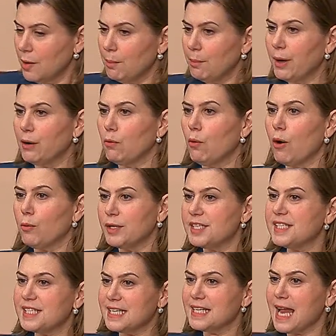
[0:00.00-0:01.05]
But what we
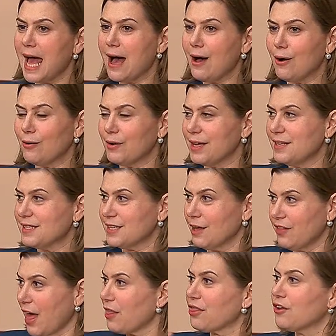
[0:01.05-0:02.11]
see now is
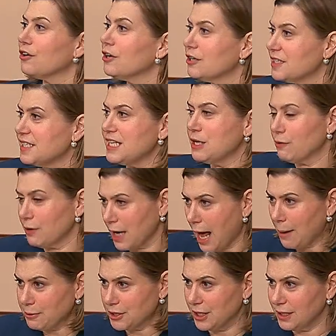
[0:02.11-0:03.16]
the third secret
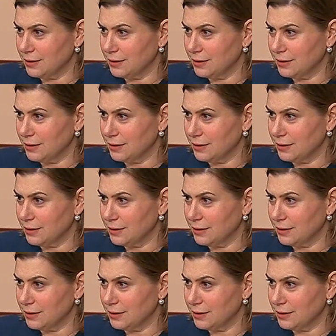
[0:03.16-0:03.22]
option,